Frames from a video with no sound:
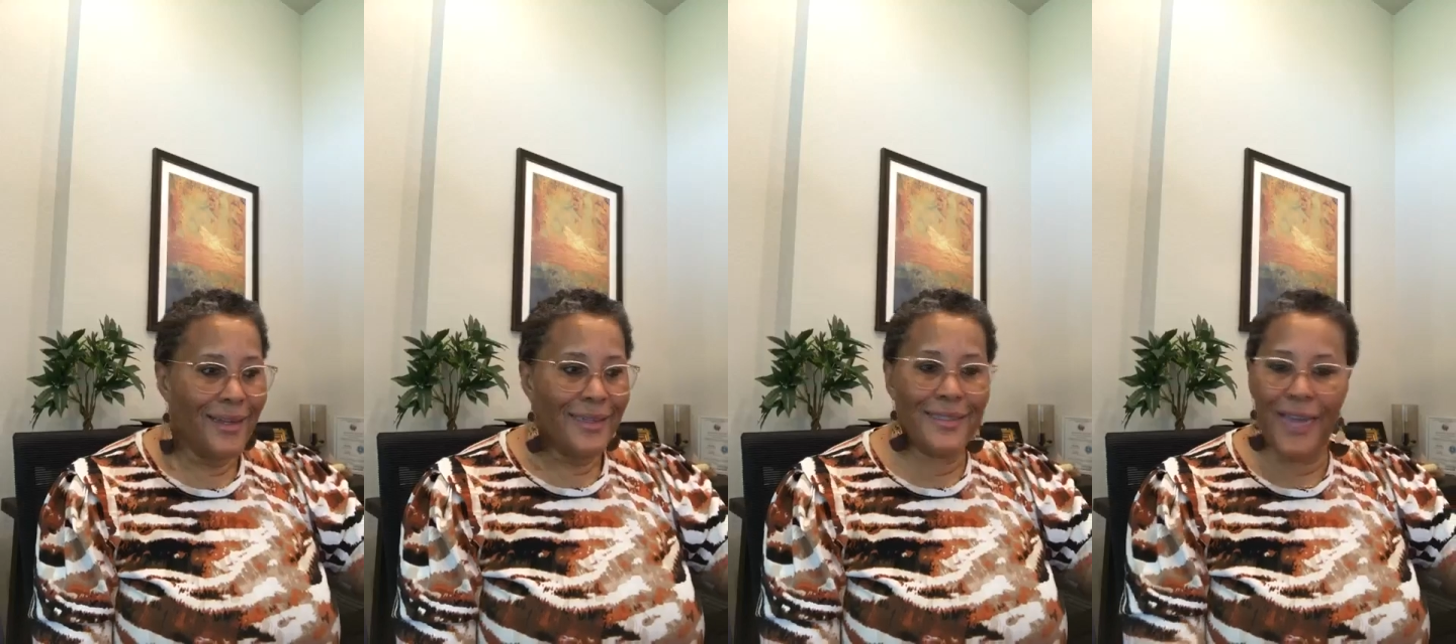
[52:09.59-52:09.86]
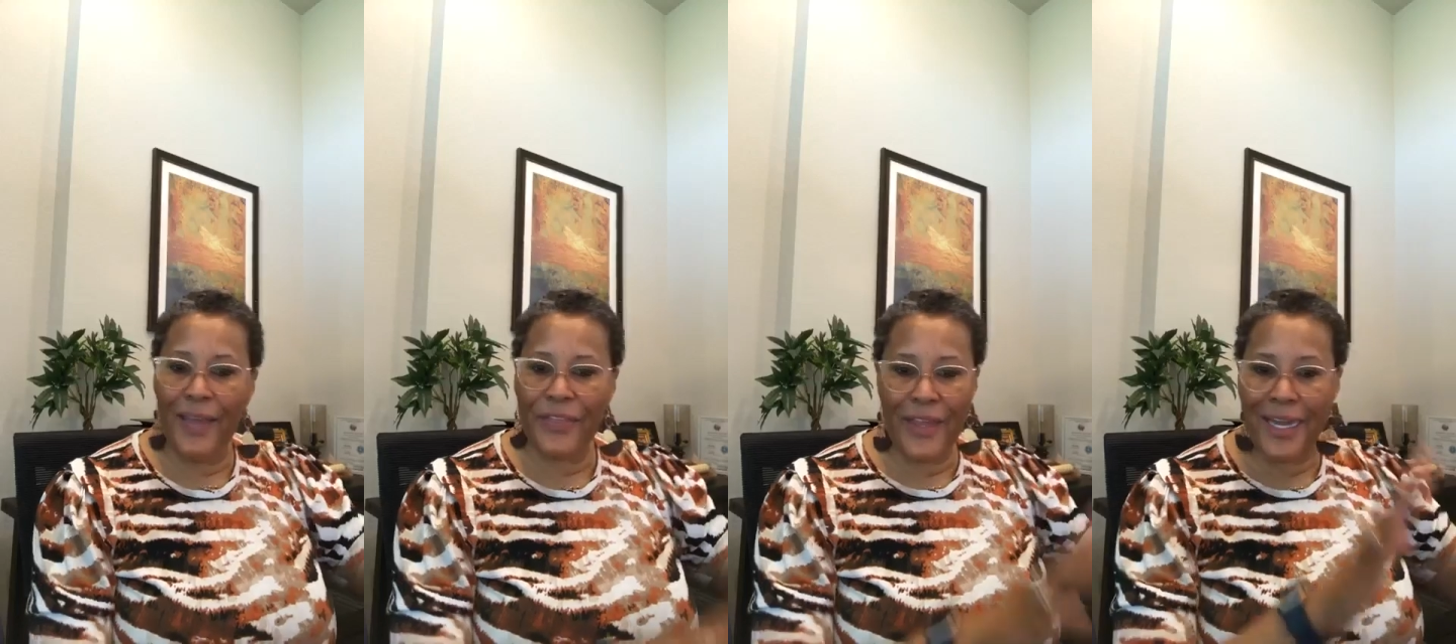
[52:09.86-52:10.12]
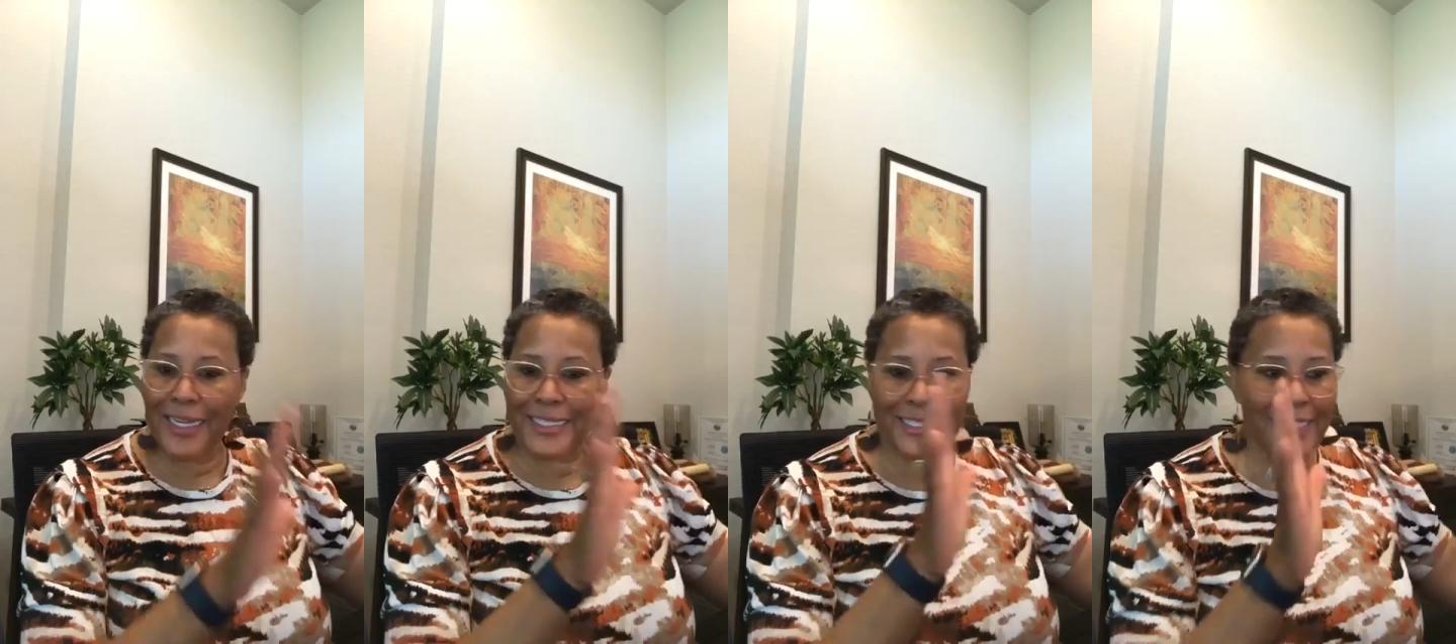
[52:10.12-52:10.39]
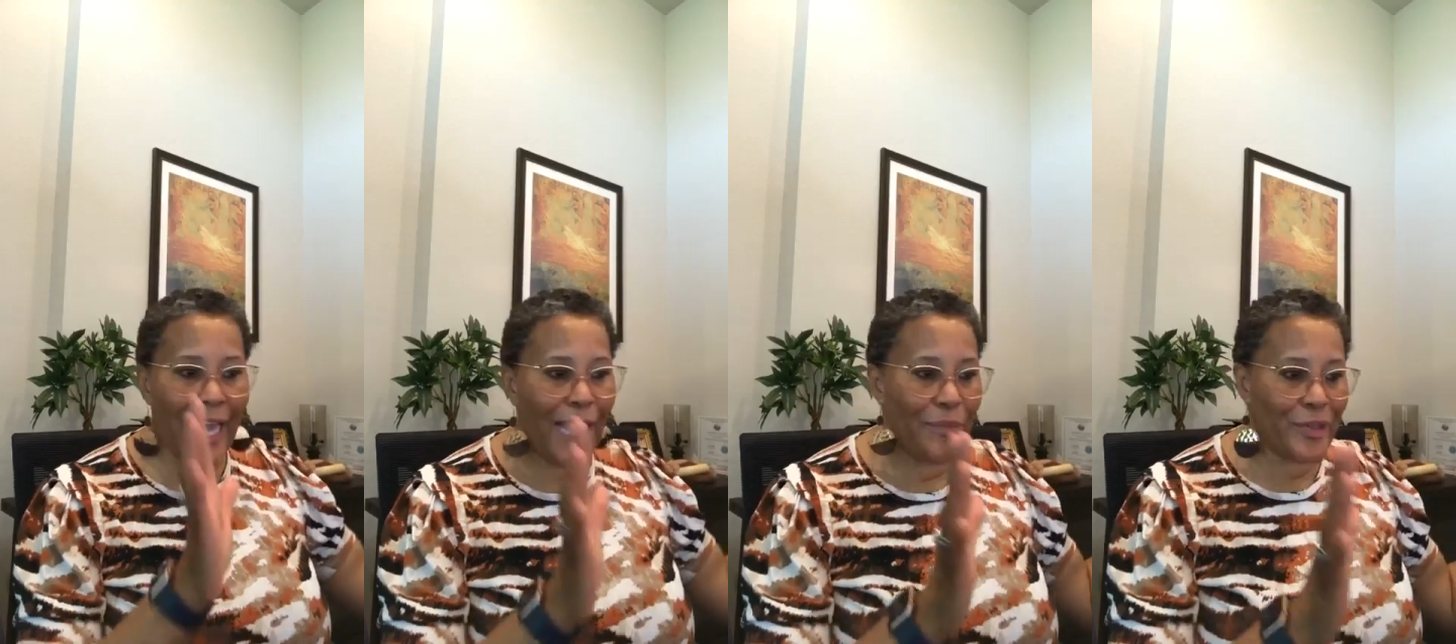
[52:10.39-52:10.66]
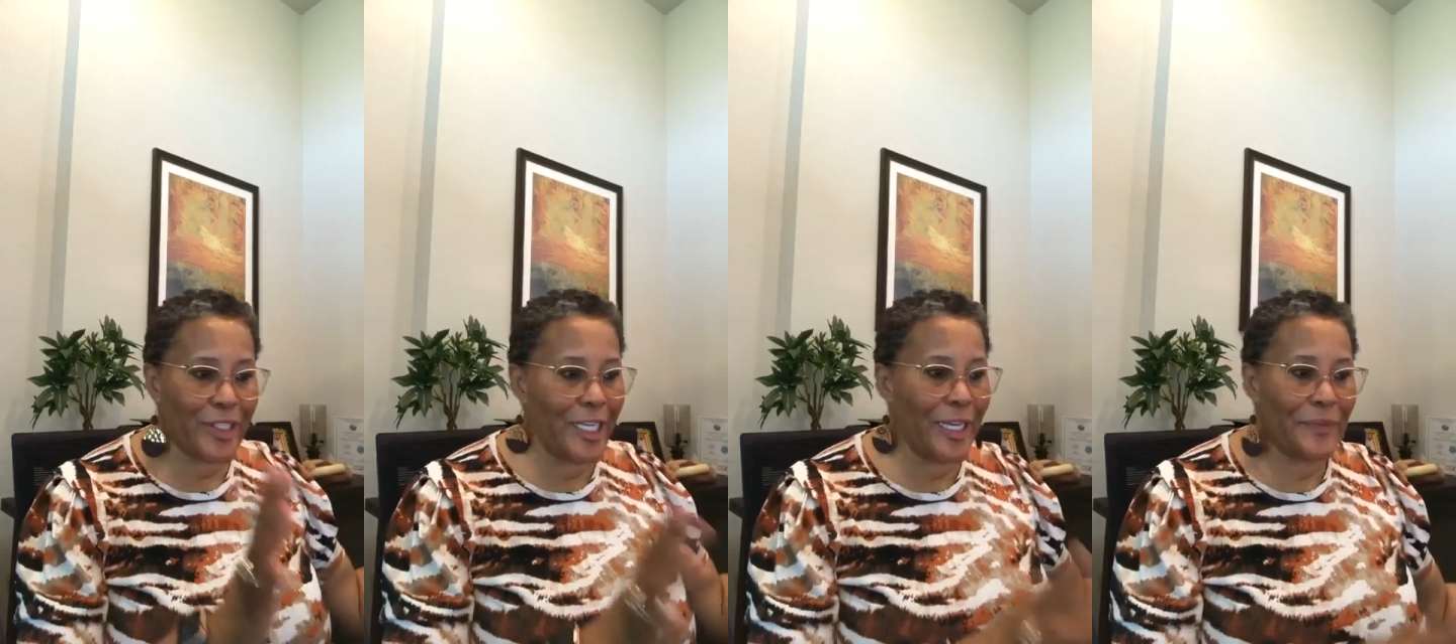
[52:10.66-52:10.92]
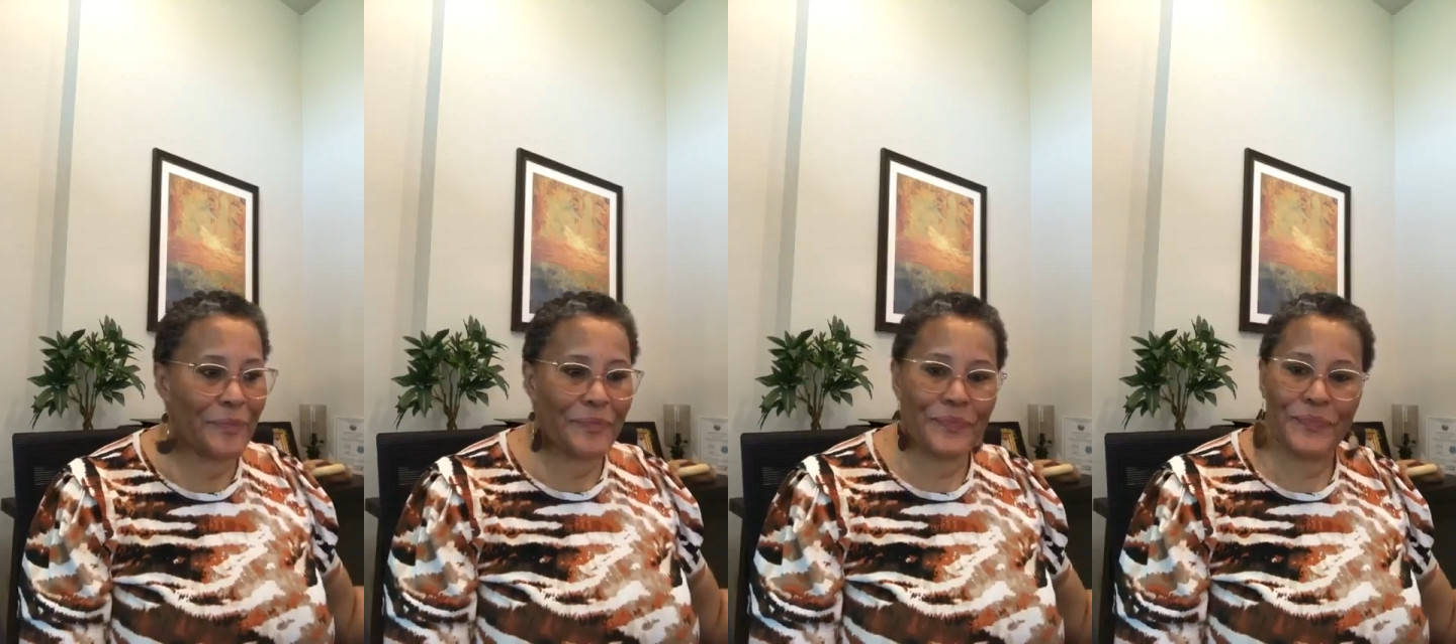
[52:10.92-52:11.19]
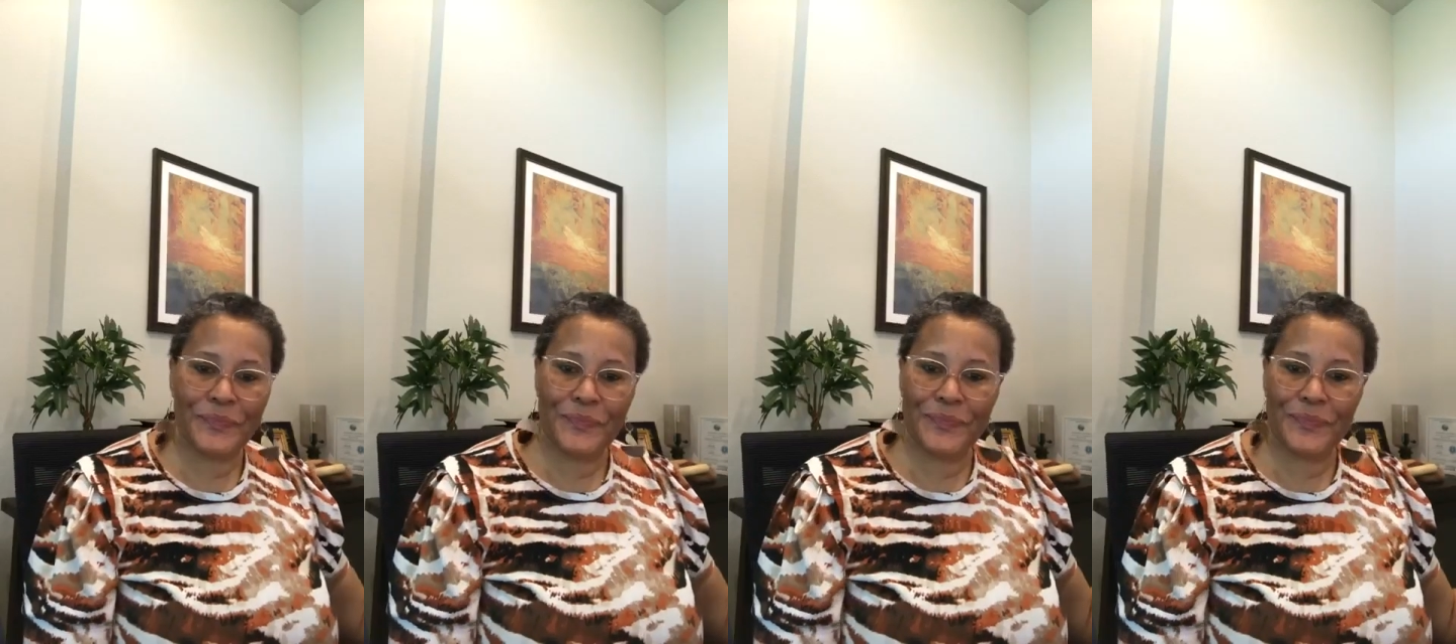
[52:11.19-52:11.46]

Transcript: Nothing escapes him.